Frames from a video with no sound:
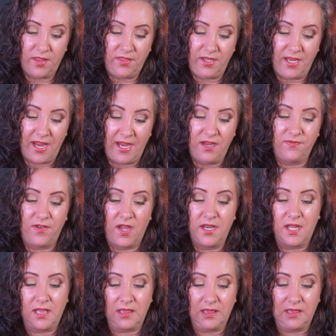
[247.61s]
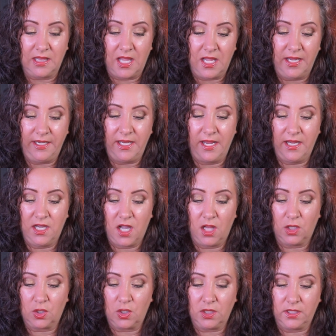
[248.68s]
The Avon Line and
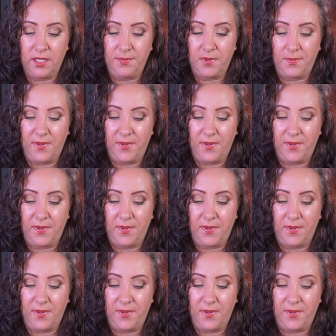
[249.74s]
Color Lip